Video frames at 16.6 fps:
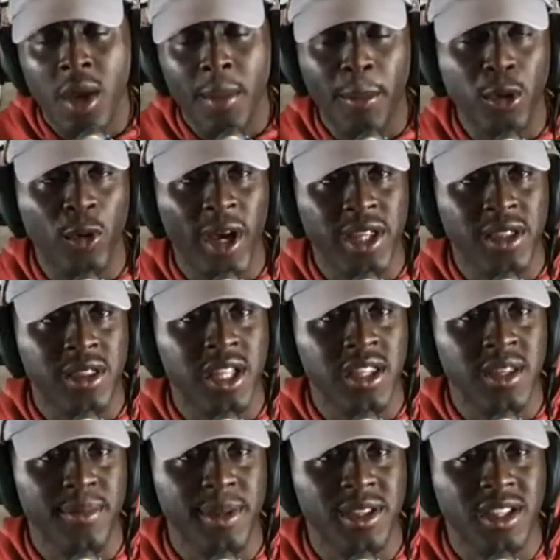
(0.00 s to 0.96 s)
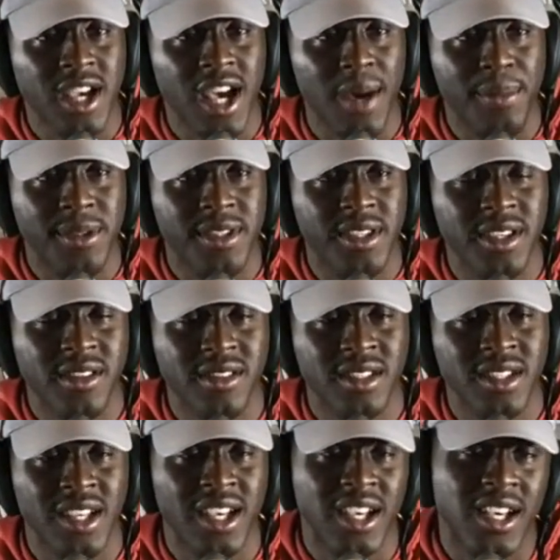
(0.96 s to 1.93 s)
But do I see them as
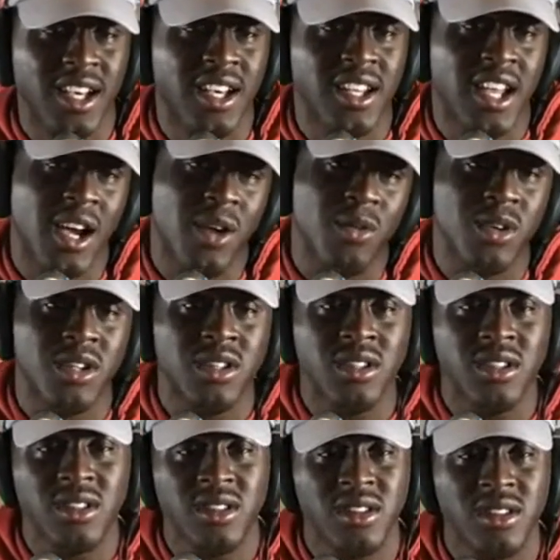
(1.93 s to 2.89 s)
competition? Not really.